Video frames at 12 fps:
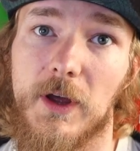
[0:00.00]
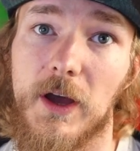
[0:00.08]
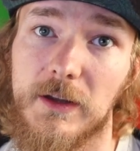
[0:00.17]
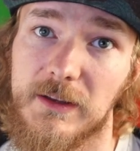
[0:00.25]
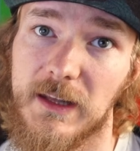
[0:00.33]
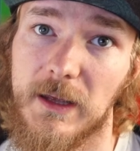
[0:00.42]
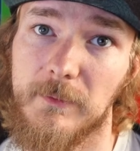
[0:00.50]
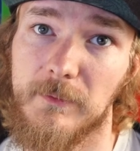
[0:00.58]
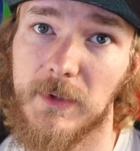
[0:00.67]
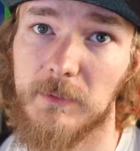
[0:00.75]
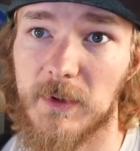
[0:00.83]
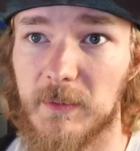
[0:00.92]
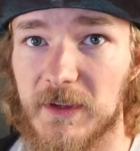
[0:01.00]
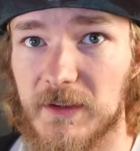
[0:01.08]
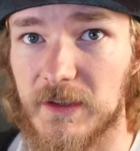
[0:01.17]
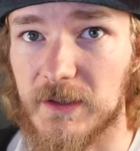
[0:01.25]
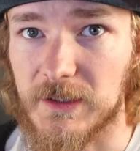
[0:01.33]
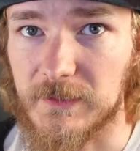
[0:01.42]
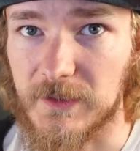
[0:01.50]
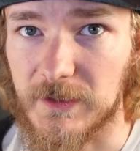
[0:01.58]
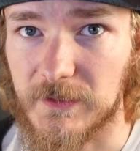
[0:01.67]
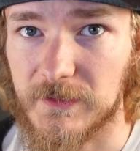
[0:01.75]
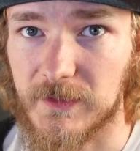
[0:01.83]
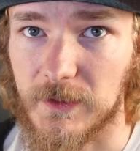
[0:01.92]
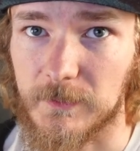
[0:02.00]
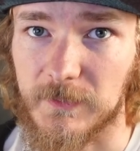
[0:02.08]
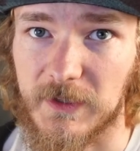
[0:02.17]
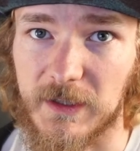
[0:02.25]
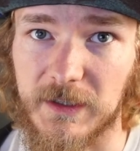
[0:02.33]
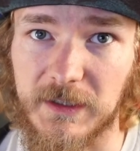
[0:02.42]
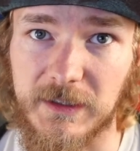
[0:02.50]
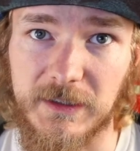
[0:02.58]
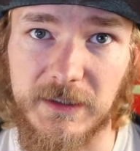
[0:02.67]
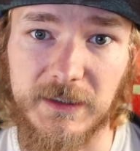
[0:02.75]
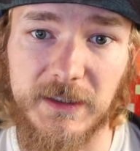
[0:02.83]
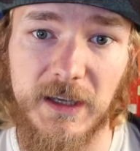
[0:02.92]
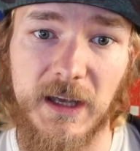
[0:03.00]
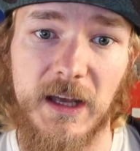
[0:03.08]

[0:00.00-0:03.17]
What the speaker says: hunt them, maybe if there's some that are